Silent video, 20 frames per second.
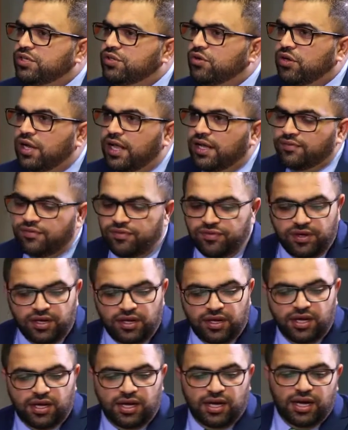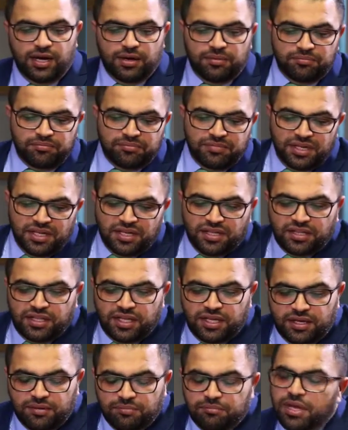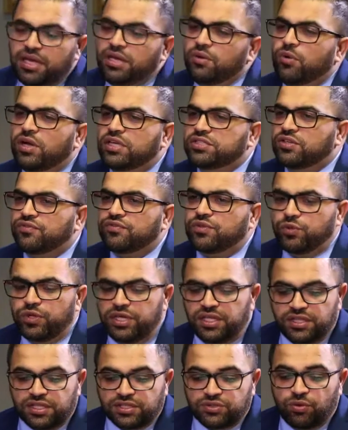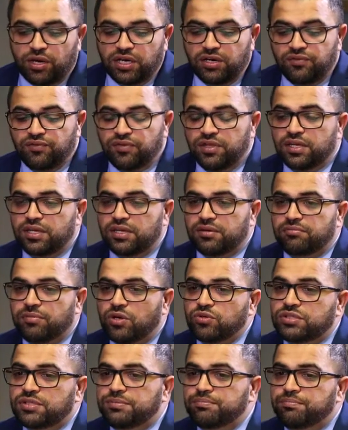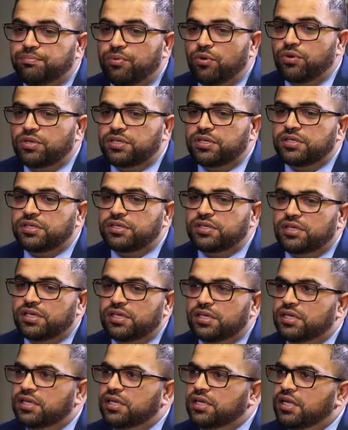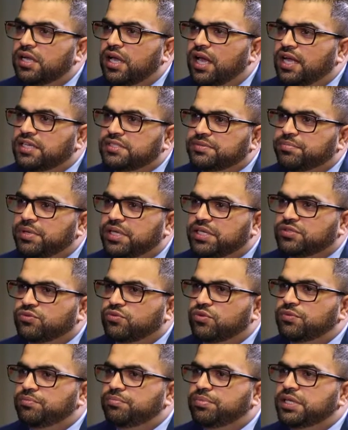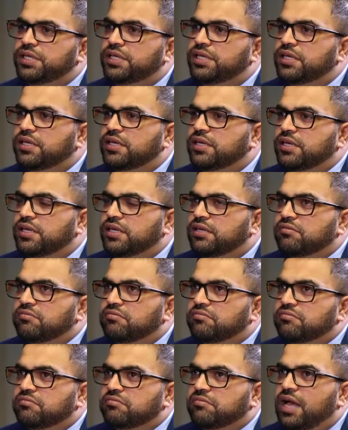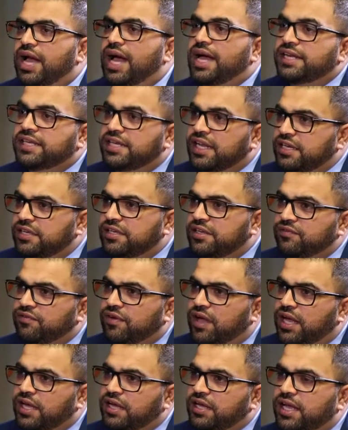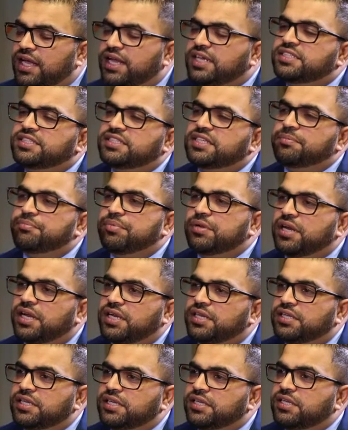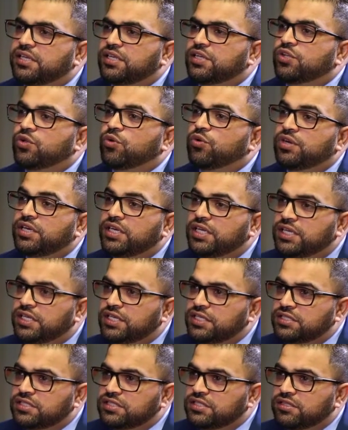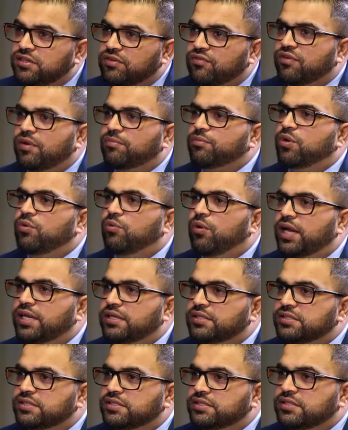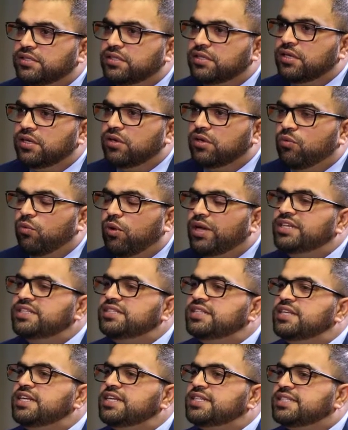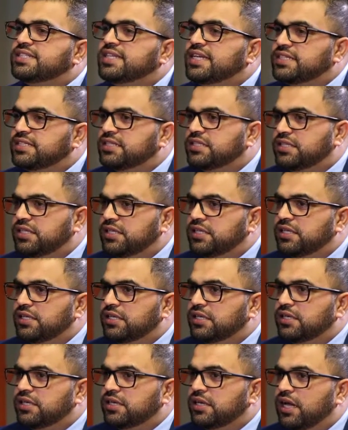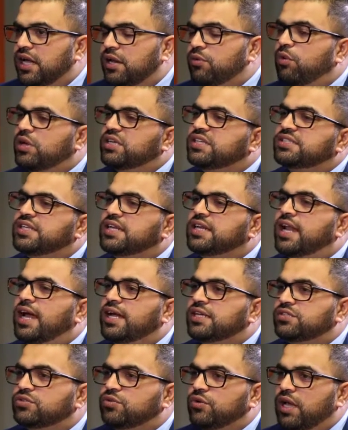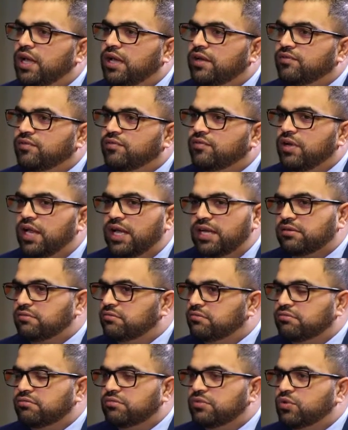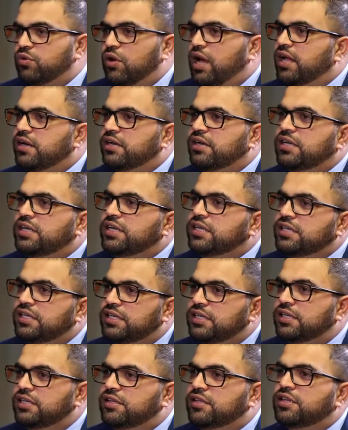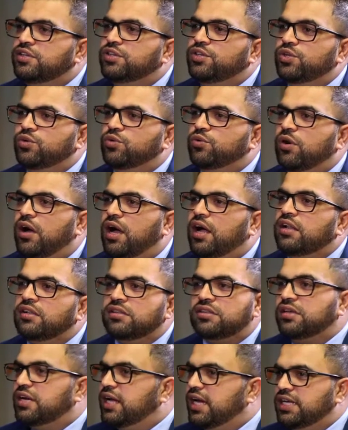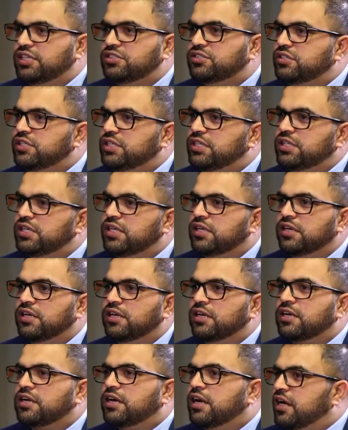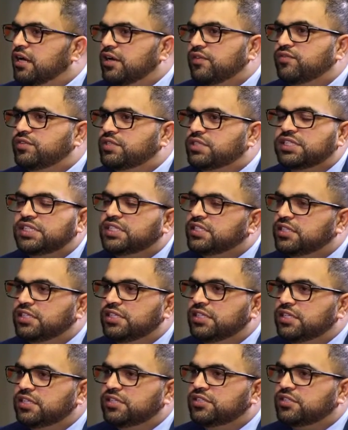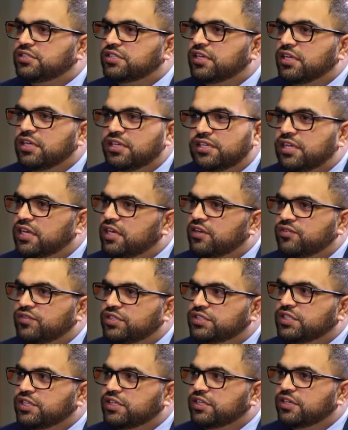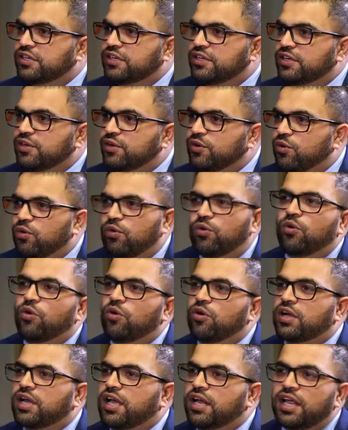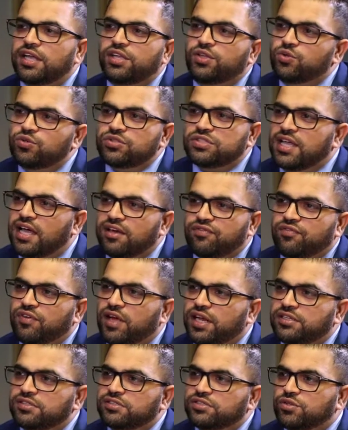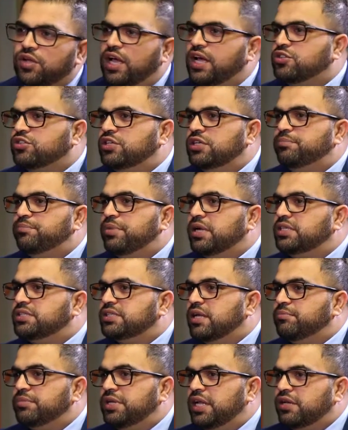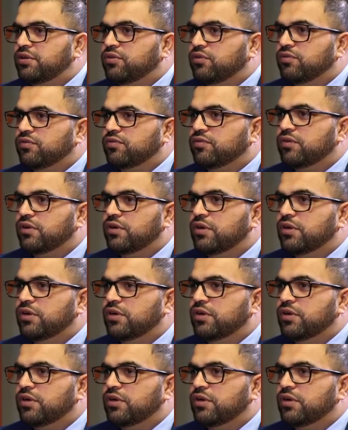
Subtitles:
in your life. There are many ways of doing this. One of the most important aspects would be identifying and separating your needs from your wants. What is a necessity and what is a nice to have. Like, do I really need the new Ultra HD curved 60-inch television, or can I use that funds to actually pay some debt off?